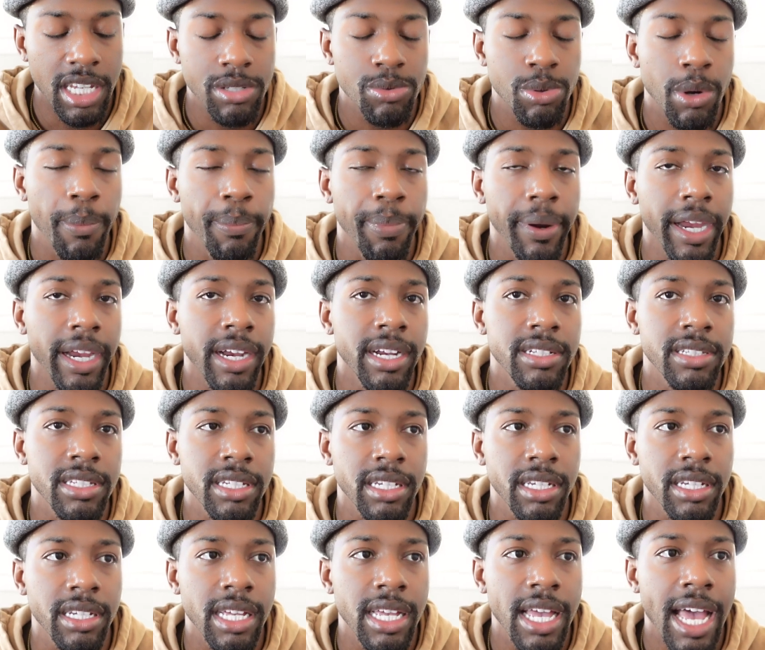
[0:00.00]
with
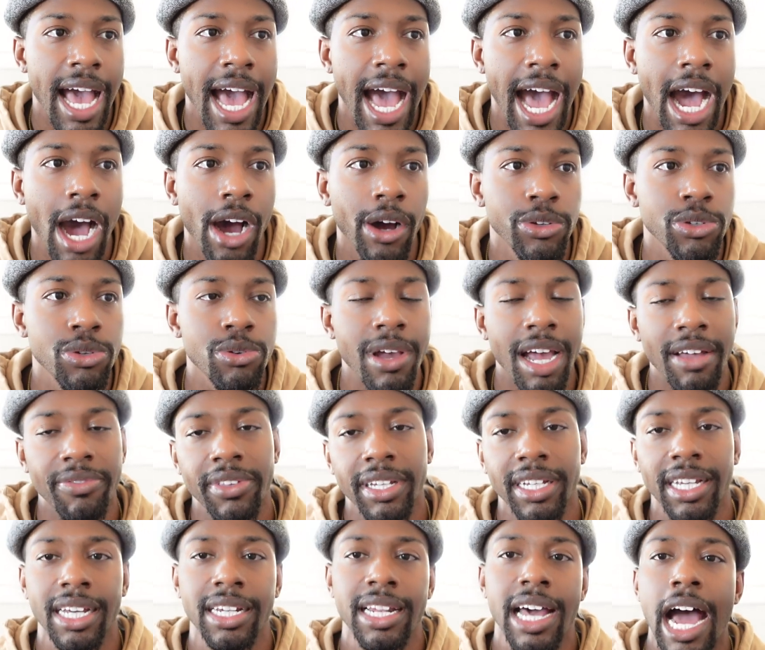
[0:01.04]
parenting, how you have to
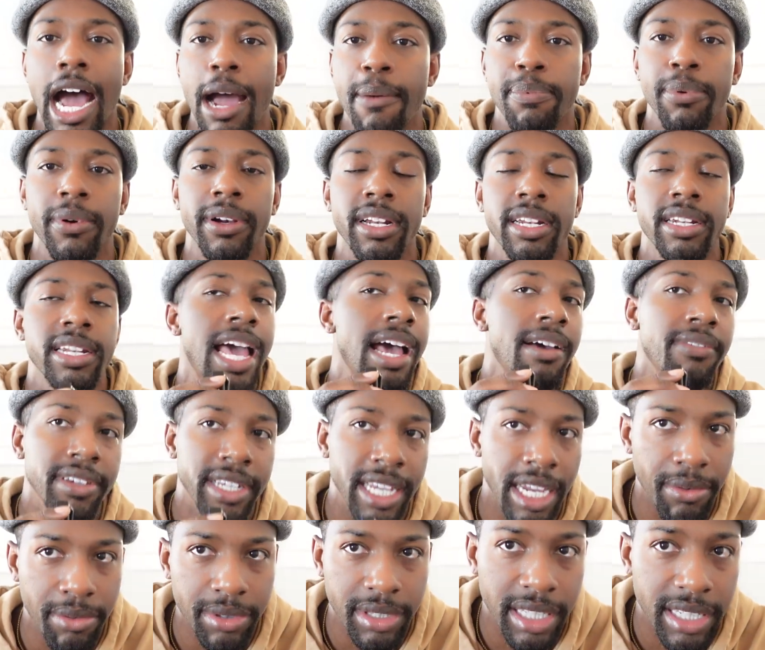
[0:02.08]
kind of operate and
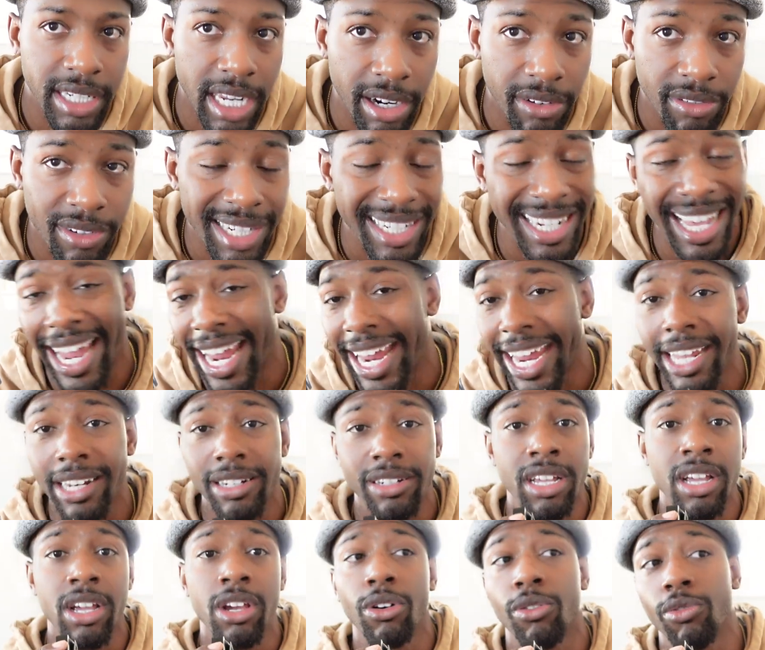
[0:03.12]
navigate within the arena and
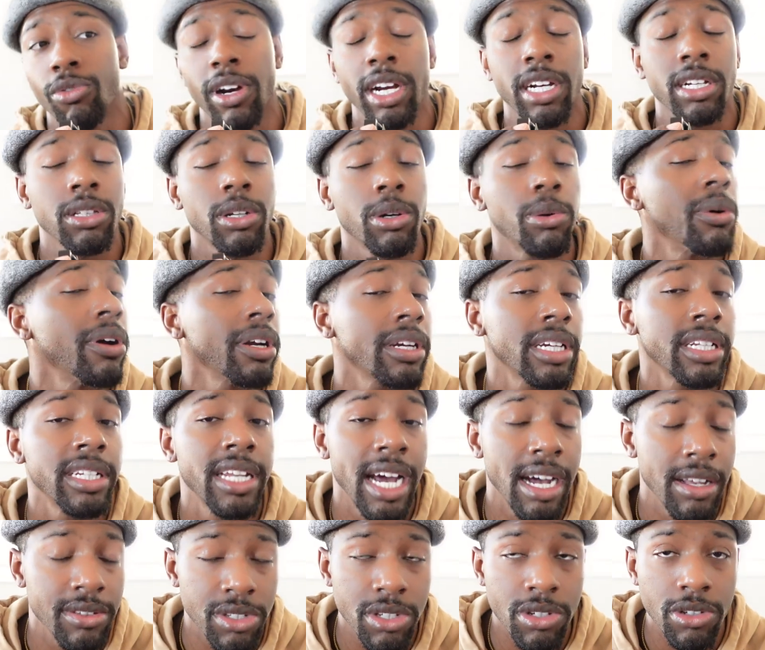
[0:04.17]
regular working
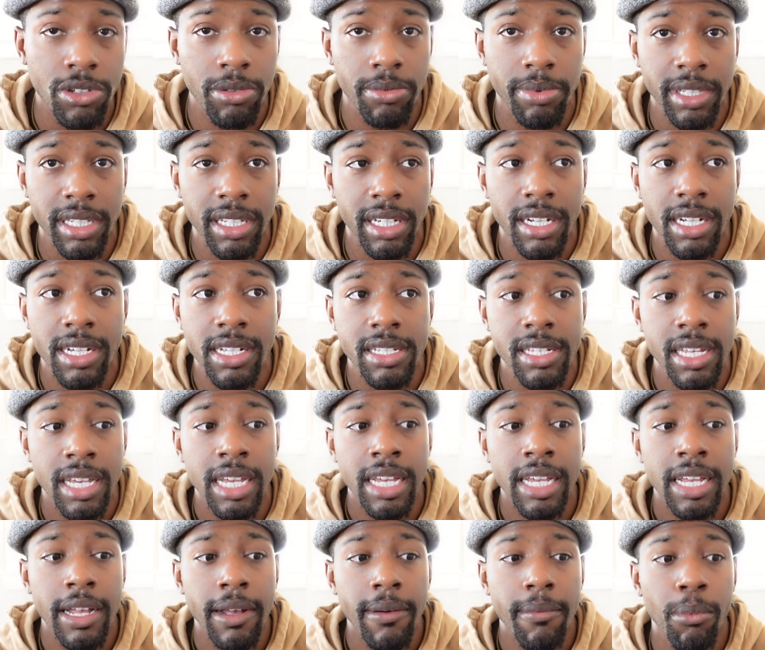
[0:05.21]
out too, because
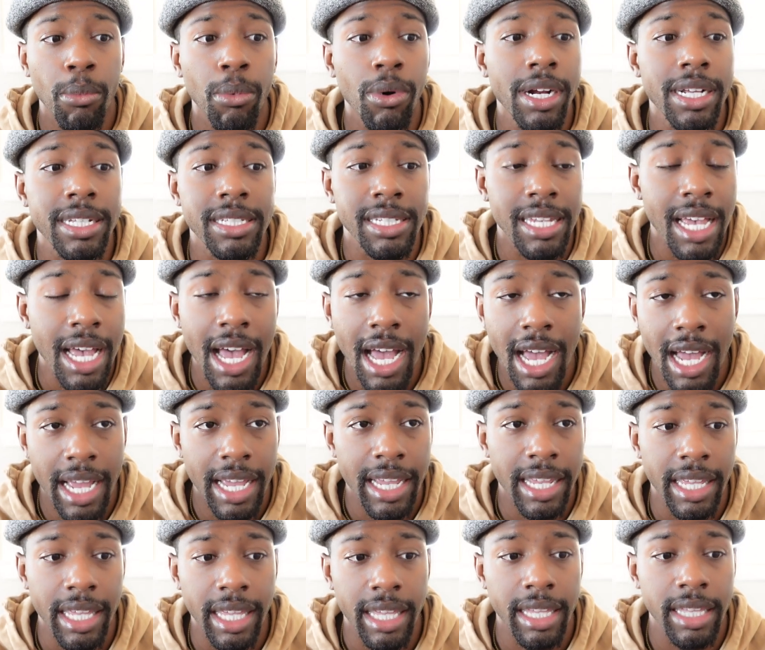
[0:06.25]
Muay
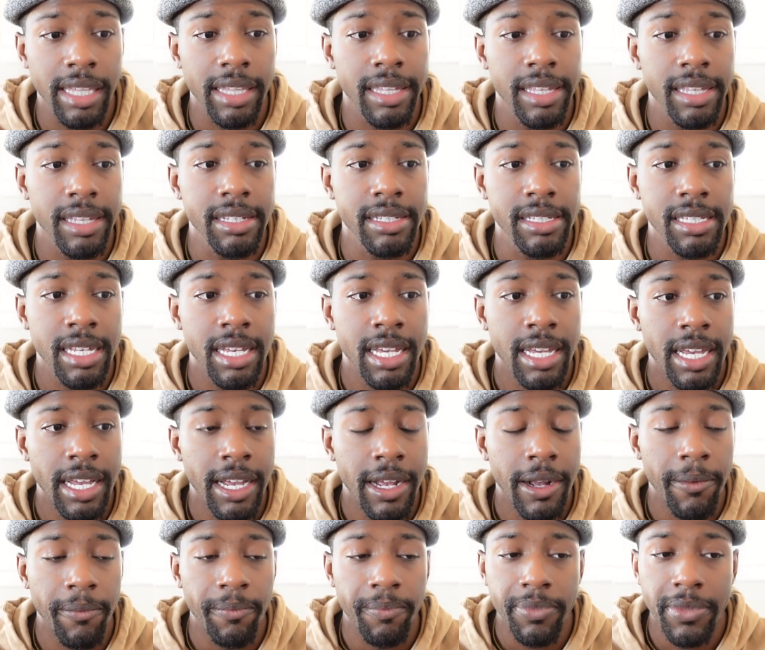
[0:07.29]
Thai is,
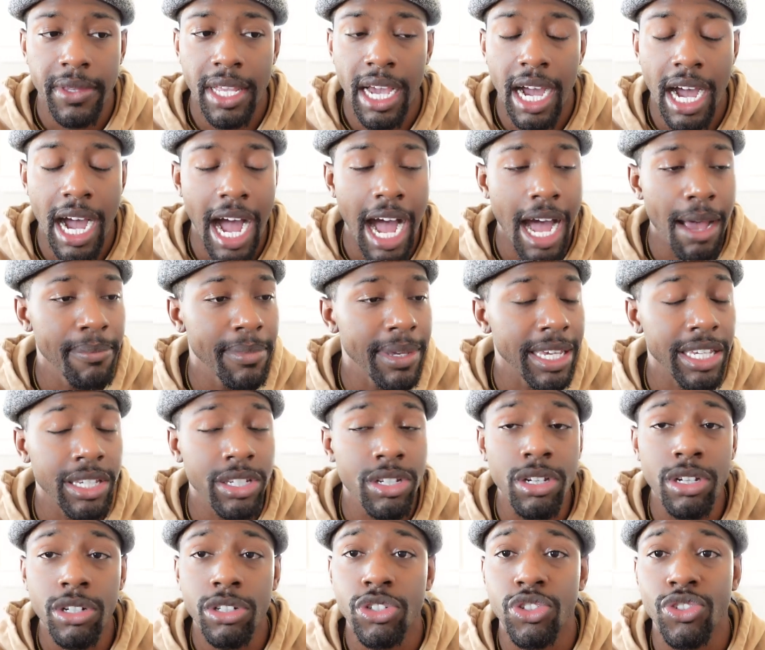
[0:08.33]
I mean,
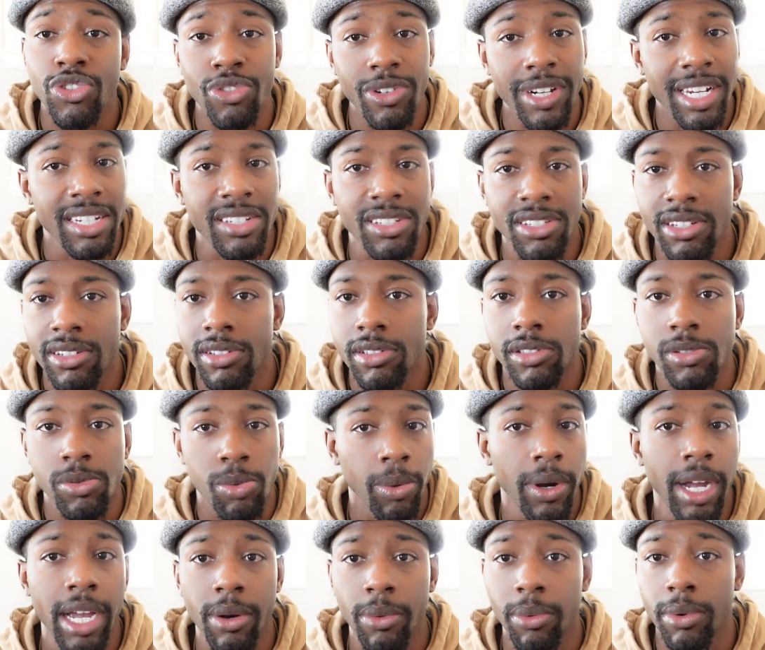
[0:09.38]
you're drenched in
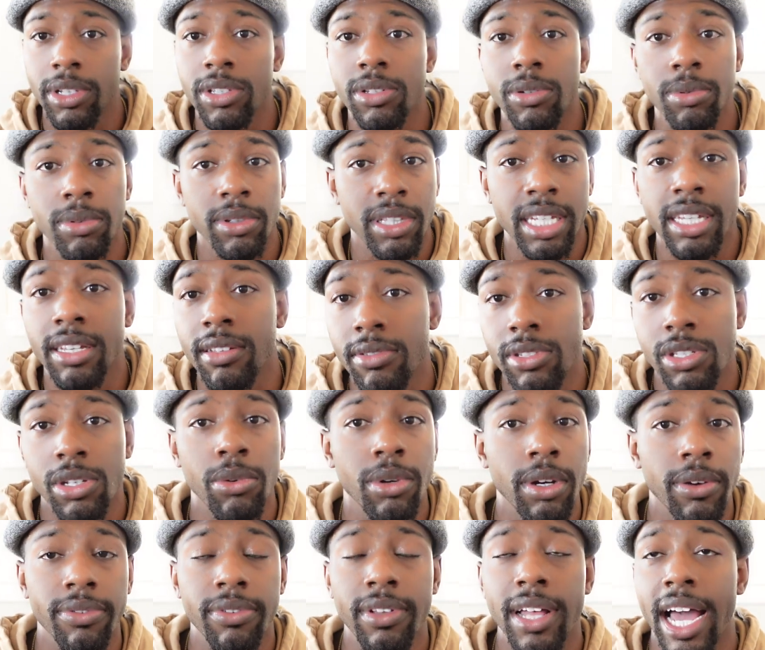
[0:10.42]
sweat when you leave. So
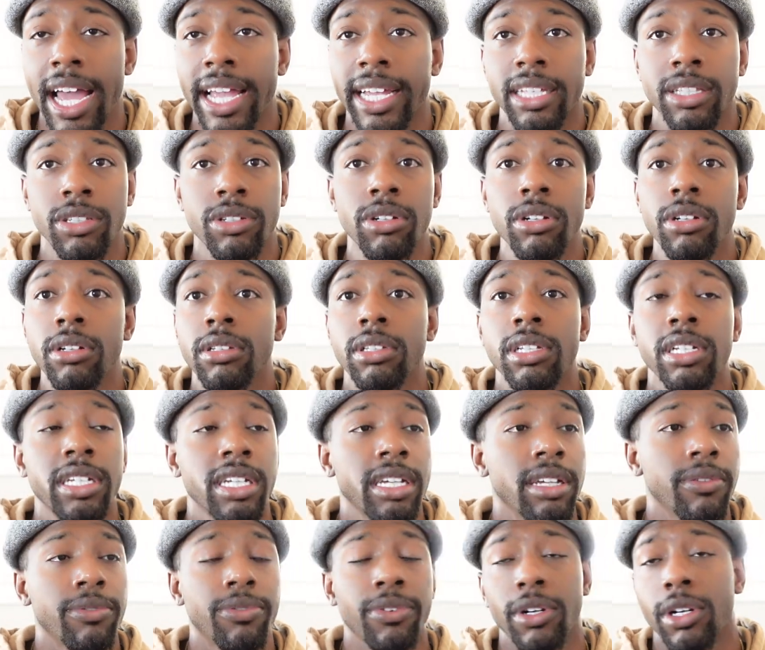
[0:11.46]
if like you're
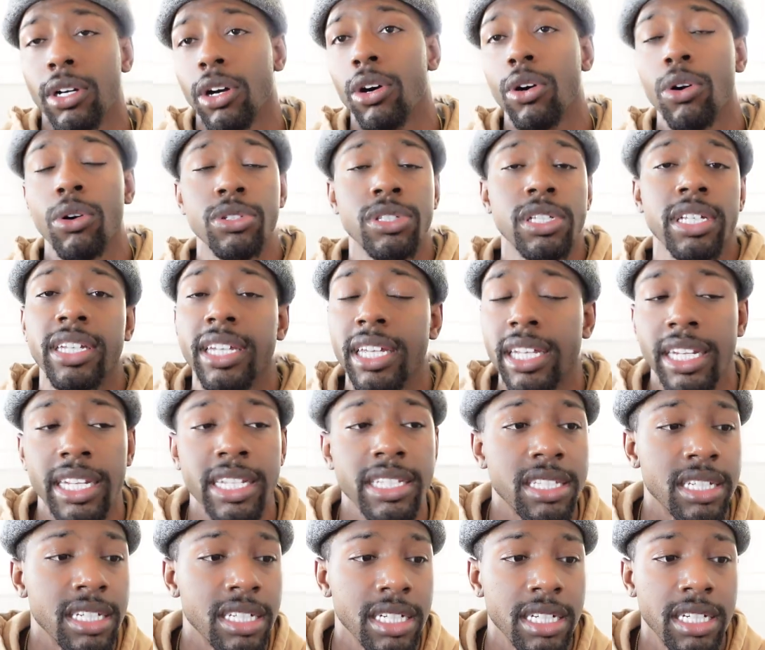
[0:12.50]
looking for goals to get
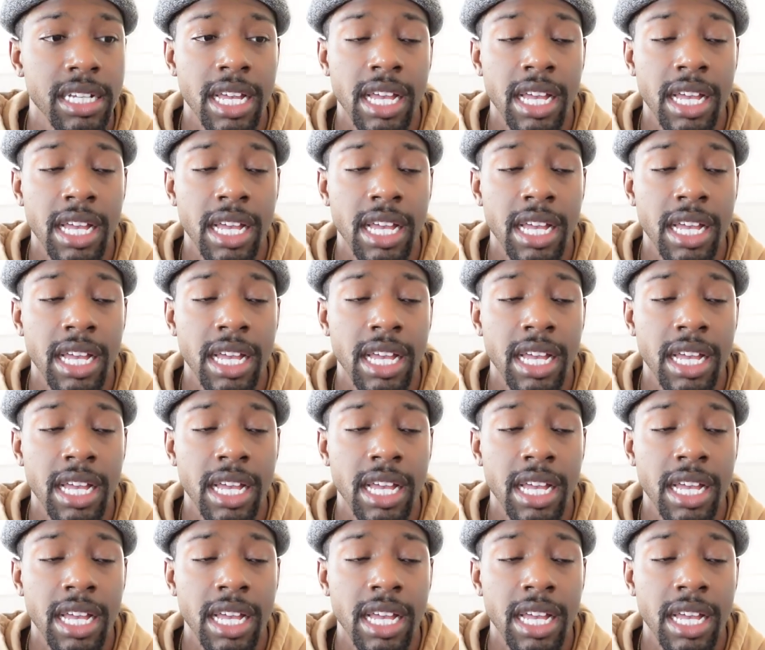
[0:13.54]
into